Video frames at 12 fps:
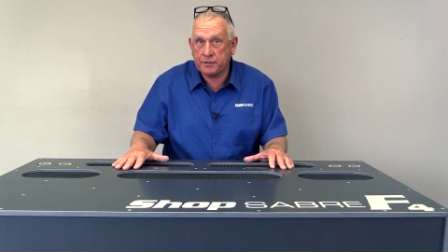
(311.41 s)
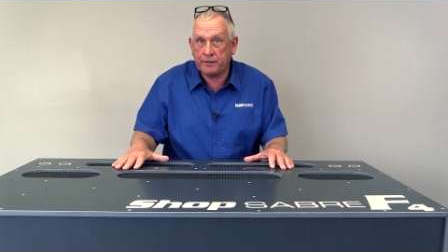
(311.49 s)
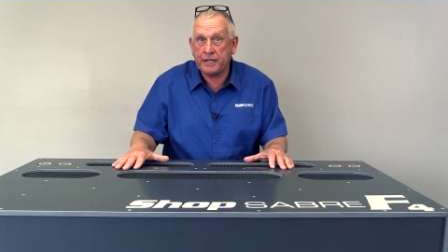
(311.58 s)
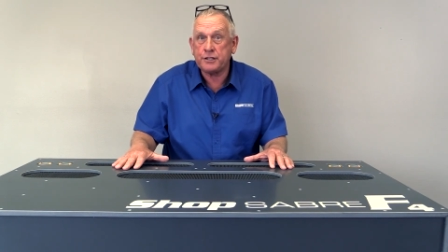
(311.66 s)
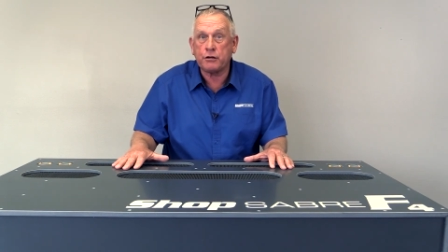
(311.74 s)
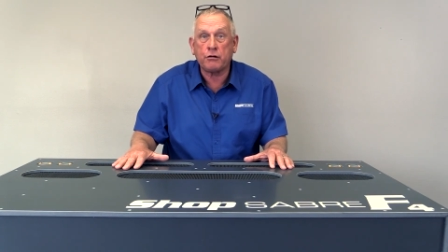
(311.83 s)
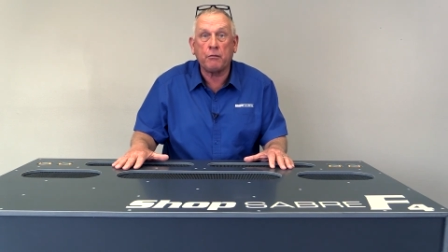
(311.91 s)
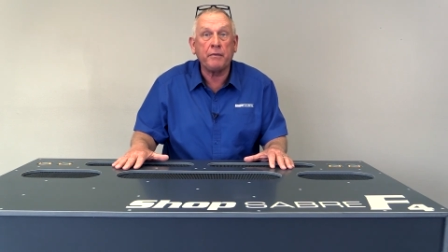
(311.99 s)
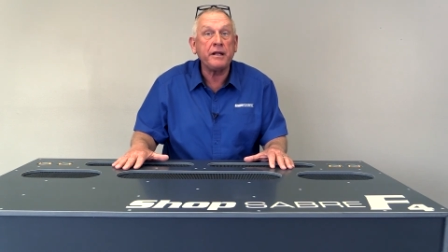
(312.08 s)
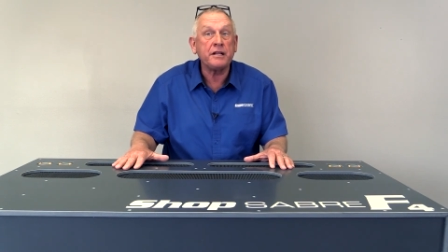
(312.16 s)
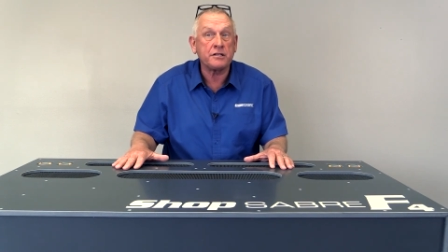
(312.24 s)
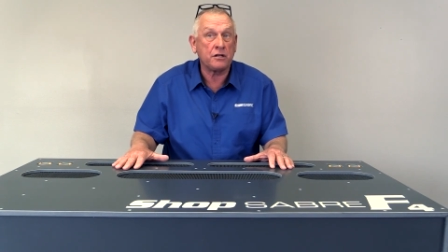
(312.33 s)
so that's a
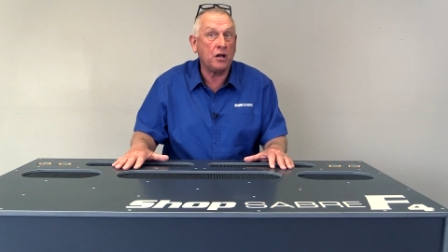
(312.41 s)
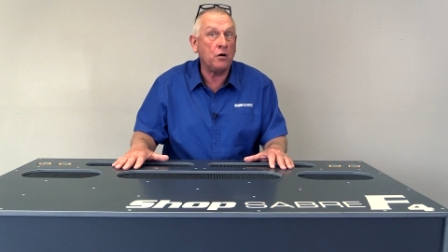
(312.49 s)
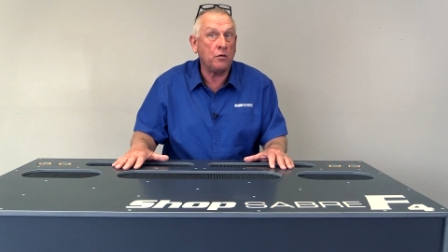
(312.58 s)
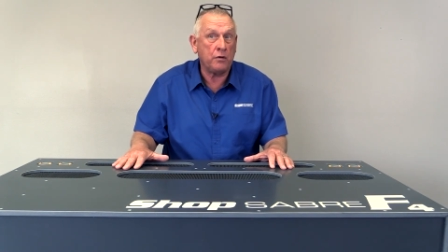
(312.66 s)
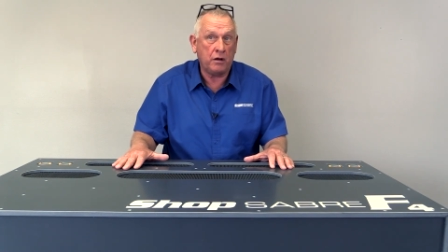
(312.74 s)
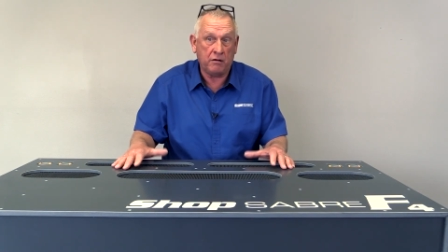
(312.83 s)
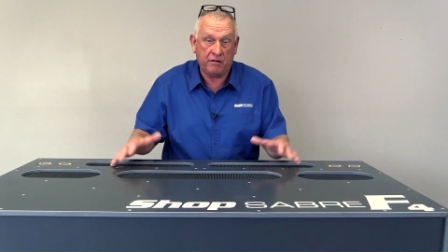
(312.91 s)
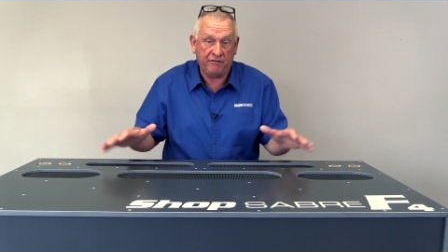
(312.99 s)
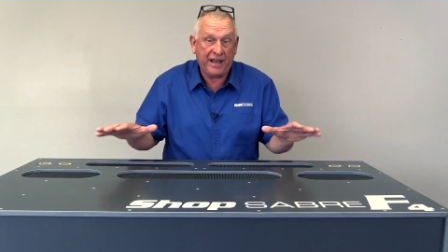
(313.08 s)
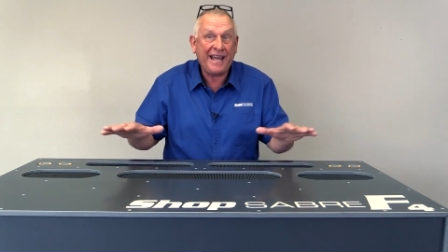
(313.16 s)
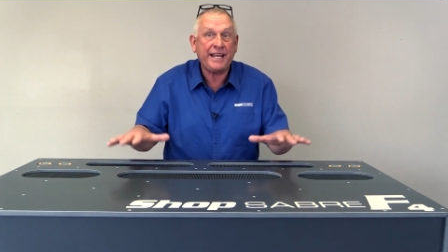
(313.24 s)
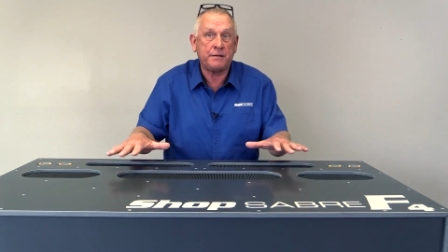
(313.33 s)
tremendous load on a
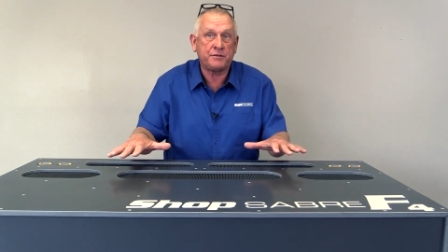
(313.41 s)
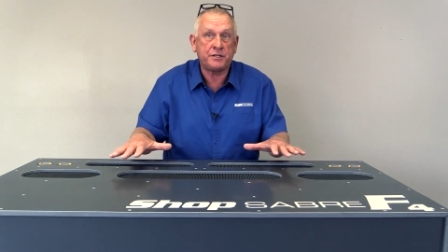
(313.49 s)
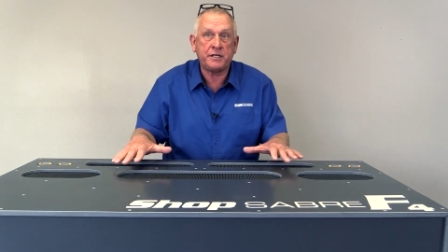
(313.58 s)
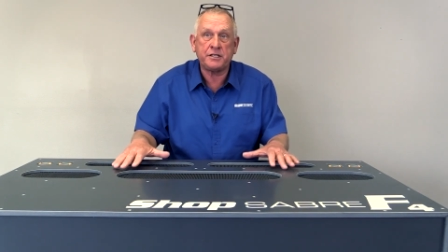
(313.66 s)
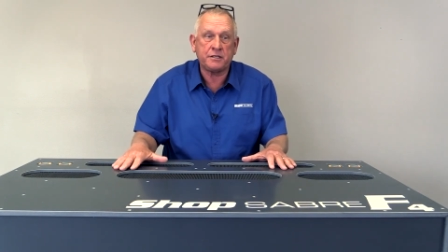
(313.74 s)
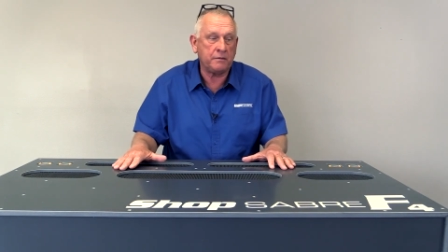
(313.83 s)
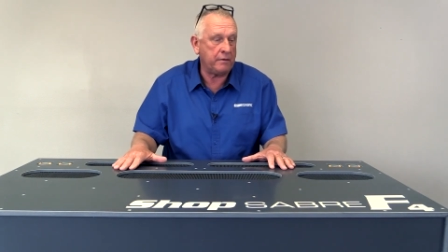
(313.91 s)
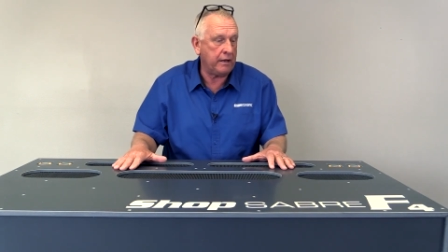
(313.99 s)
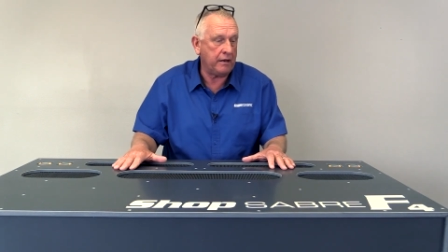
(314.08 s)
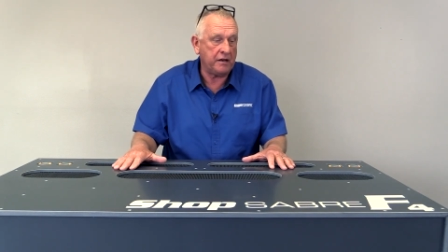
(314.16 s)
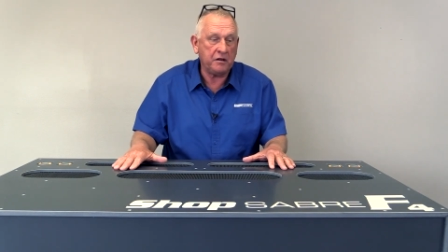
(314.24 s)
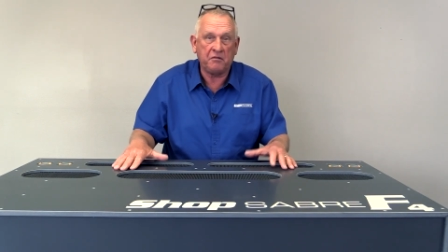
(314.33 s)
vacuum system,
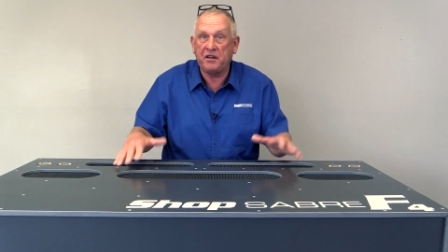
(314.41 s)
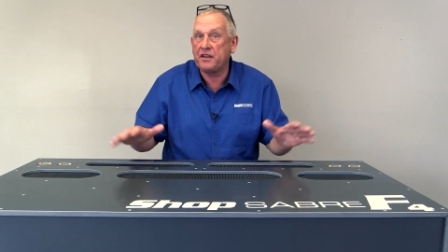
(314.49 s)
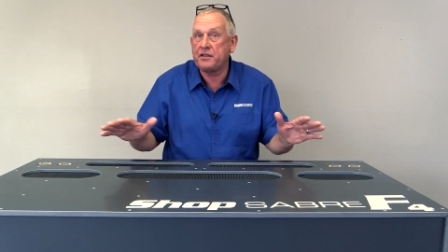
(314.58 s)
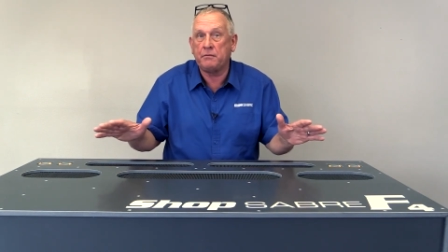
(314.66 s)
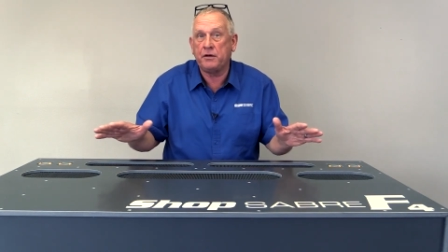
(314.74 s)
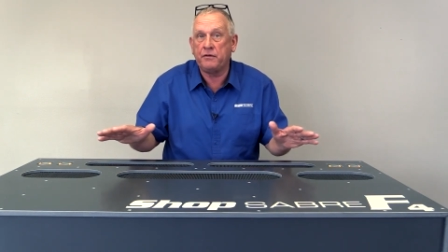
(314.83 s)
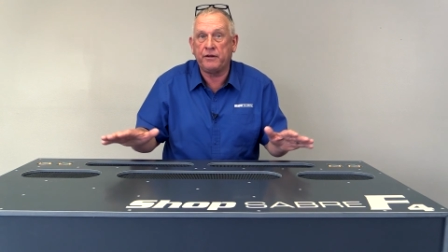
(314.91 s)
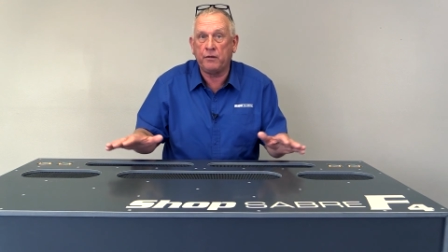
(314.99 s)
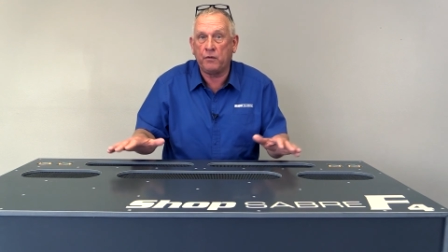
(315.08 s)
and you know nothing moved.